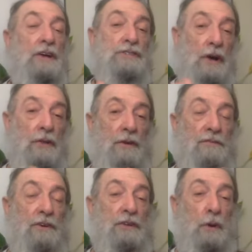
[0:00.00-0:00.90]
So the
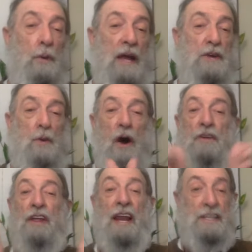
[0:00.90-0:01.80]
further away you
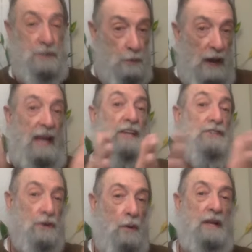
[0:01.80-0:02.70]
are, the less
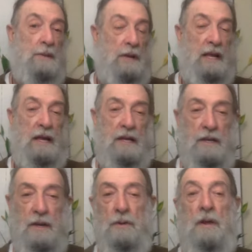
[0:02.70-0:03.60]
rays are going to be
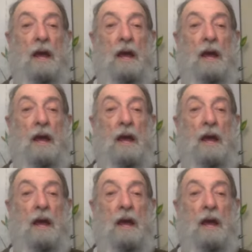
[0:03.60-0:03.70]
hitting you.